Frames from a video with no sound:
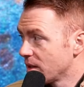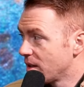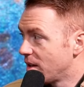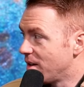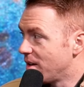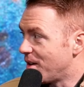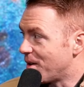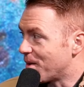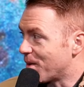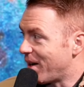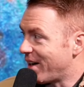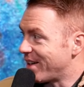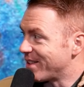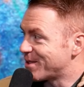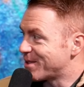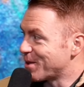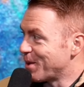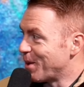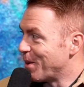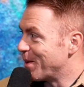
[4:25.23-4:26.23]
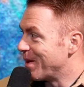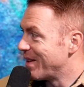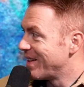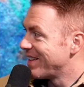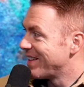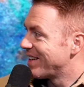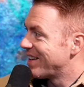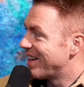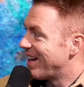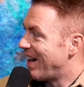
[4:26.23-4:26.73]
All right. So,
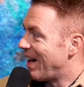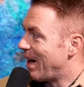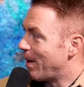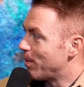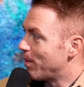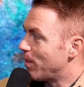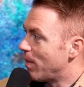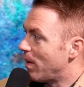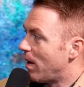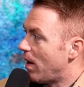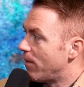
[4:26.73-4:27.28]
um,